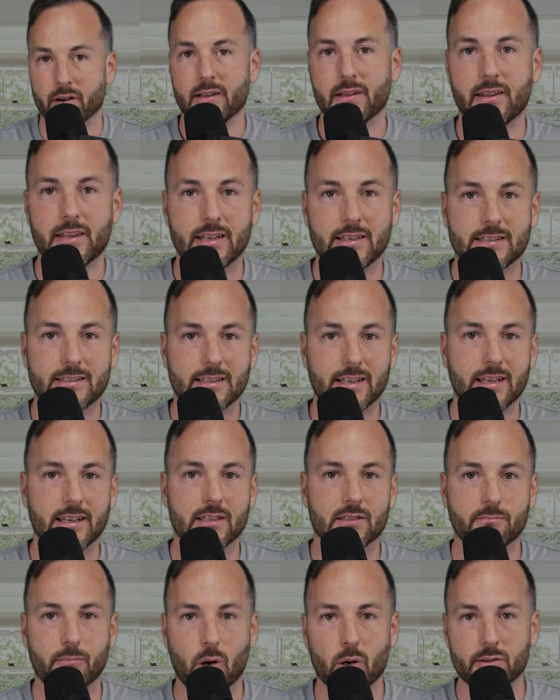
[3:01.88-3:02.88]
This is
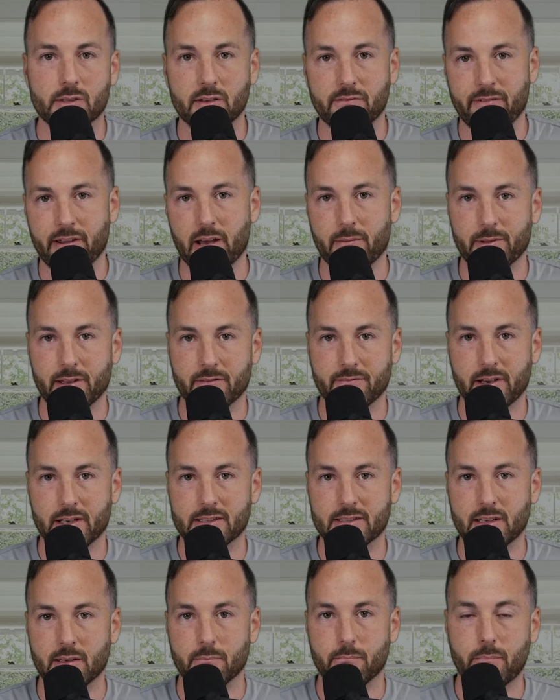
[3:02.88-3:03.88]
multifamily
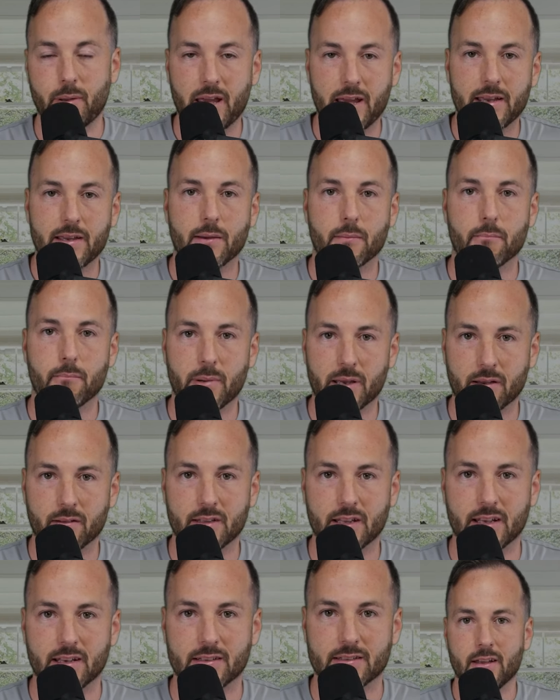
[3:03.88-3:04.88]
investing, big
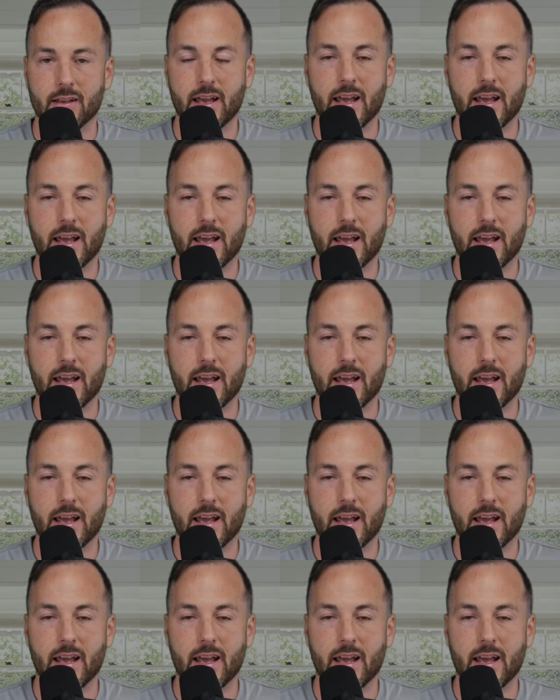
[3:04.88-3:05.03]
buildings.